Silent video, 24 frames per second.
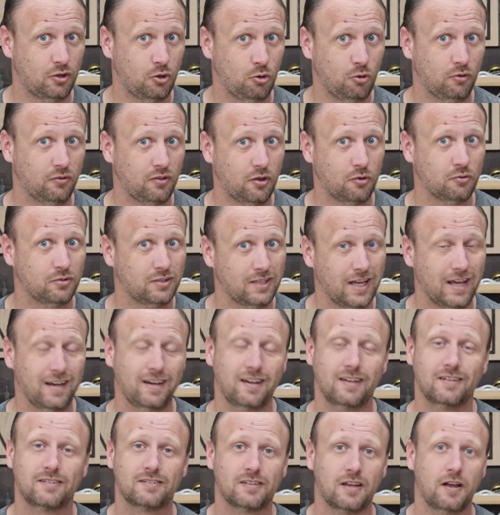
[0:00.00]
two of those
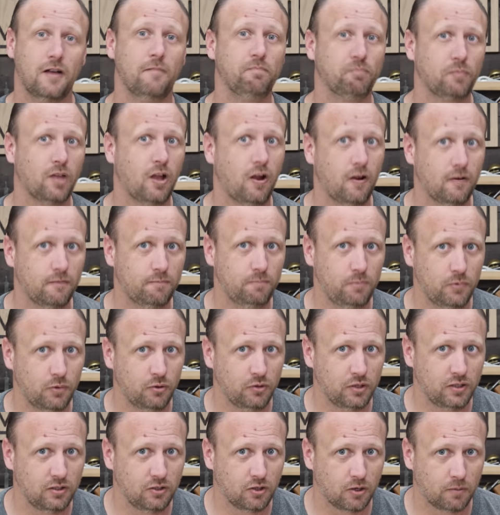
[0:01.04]
tenets of
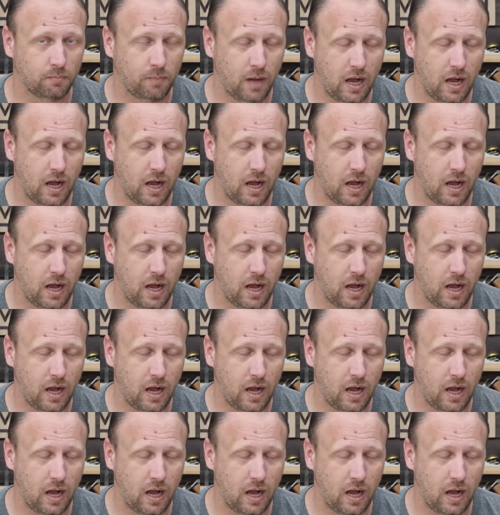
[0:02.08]
building your